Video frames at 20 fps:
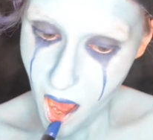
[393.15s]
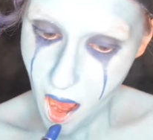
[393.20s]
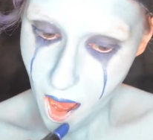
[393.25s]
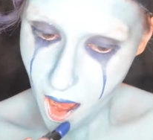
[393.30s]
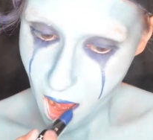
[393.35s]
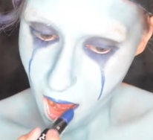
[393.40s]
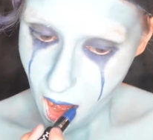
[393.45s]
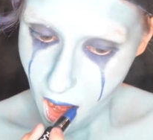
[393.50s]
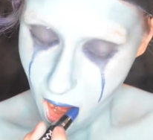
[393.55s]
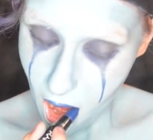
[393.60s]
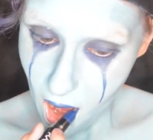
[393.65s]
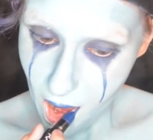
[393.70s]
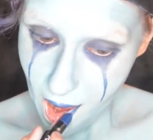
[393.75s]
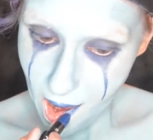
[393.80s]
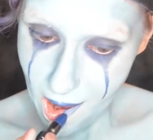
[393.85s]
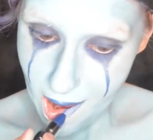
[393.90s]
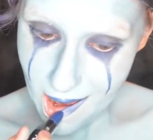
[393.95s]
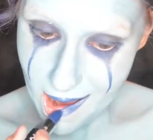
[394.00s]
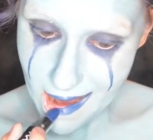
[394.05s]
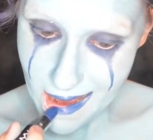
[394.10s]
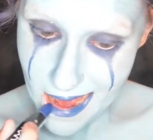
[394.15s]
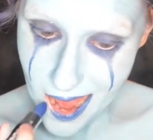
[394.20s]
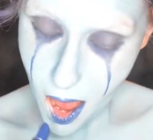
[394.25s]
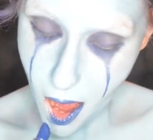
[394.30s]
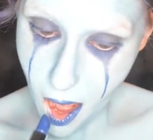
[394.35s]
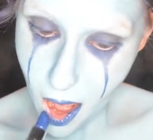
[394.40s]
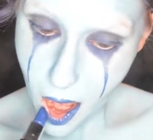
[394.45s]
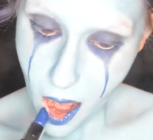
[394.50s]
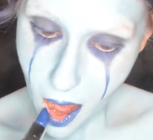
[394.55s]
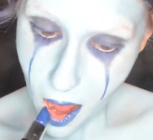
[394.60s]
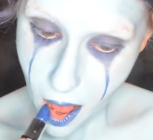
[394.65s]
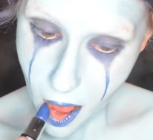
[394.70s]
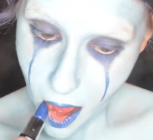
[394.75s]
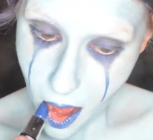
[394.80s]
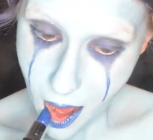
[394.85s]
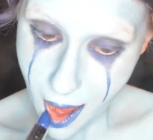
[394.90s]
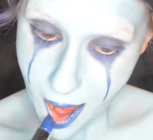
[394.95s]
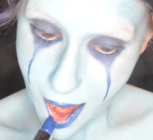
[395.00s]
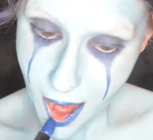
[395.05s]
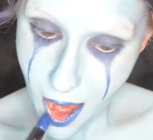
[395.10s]
lip because Sylvanas' lips are a
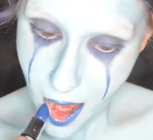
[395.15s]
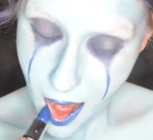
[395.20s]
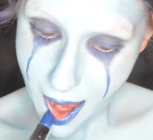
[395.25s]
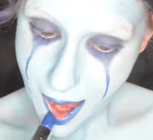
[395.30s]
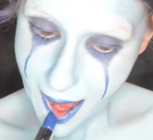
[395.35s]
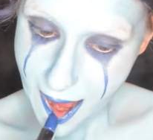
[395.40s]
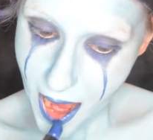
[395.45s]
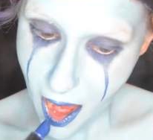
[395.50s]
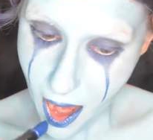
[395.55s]
little plump.